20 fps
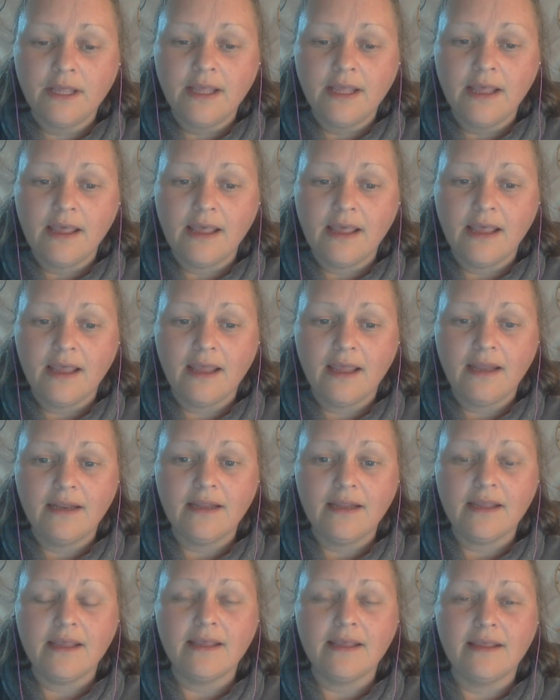
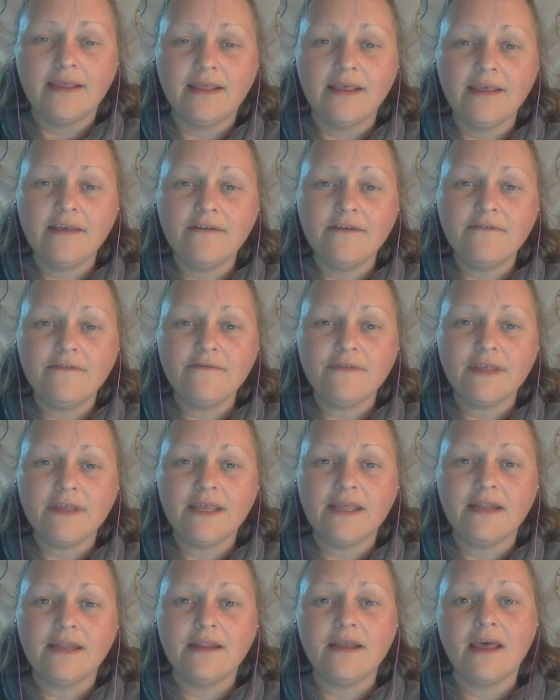and give
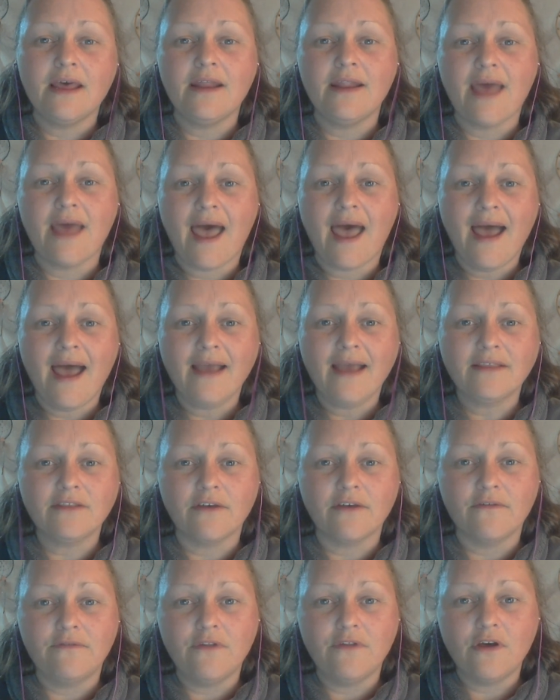in an act
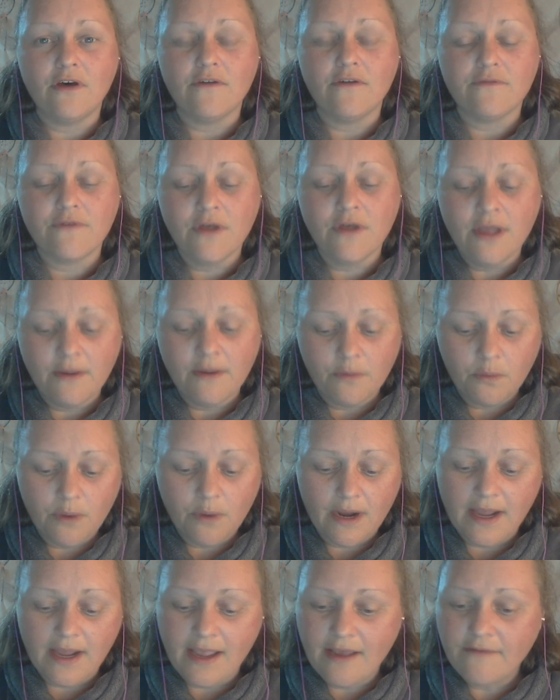of love.
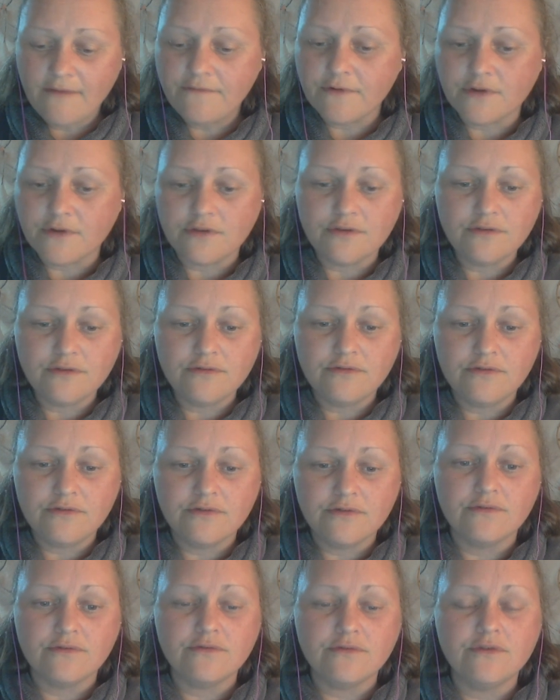Whatever you
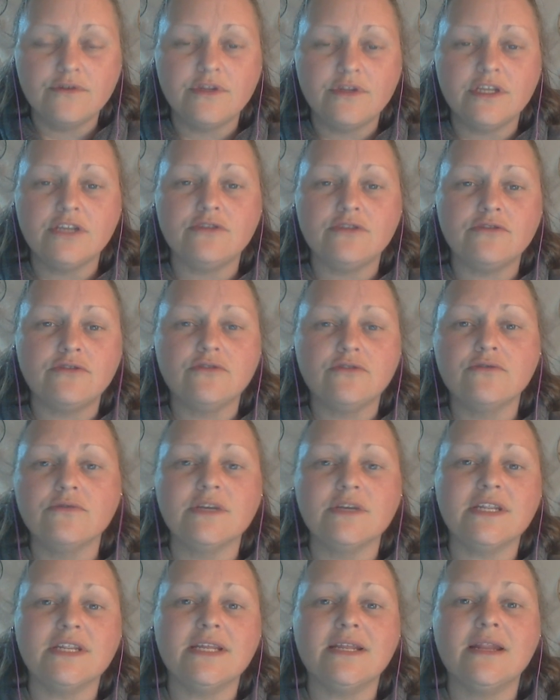do, you need to do
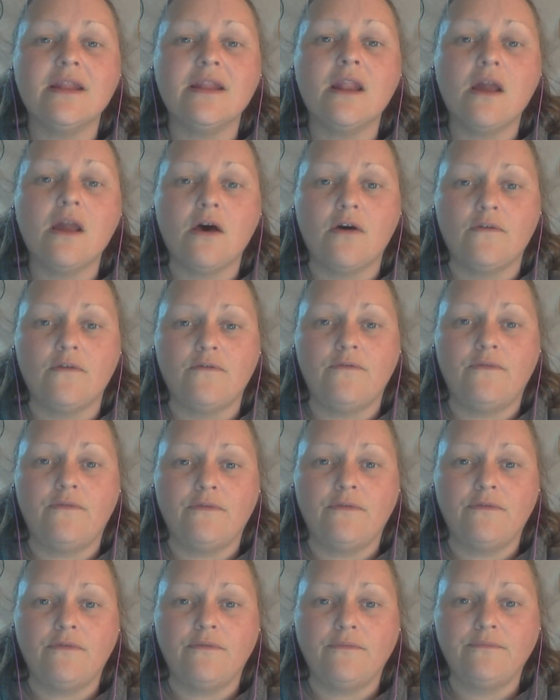it in love.
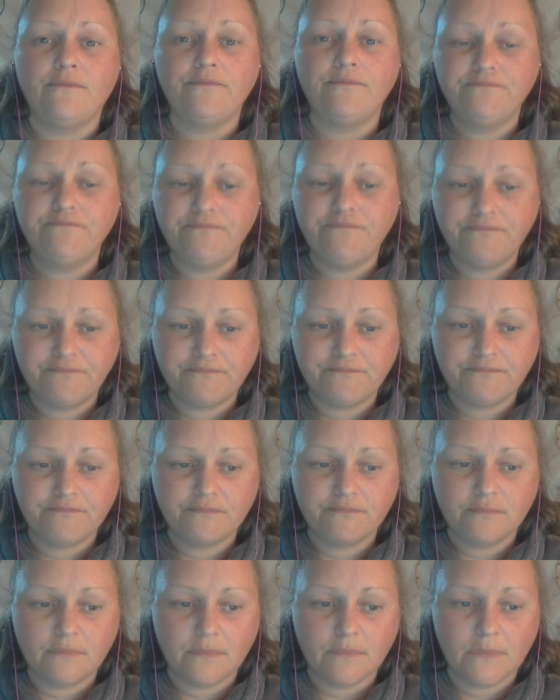
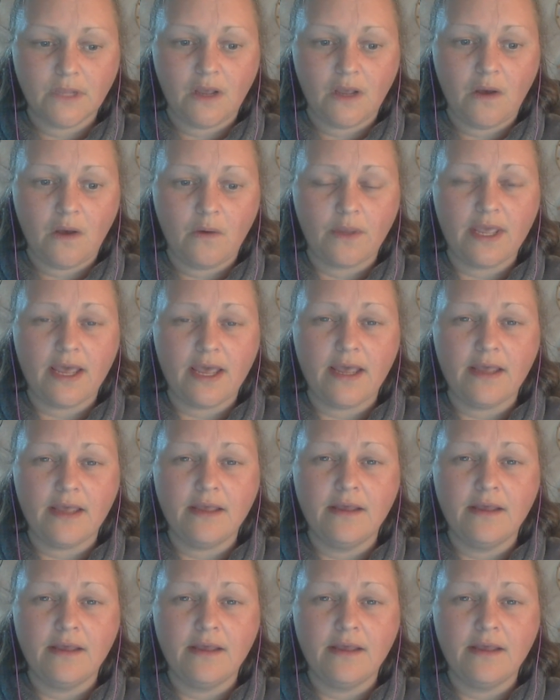Okay?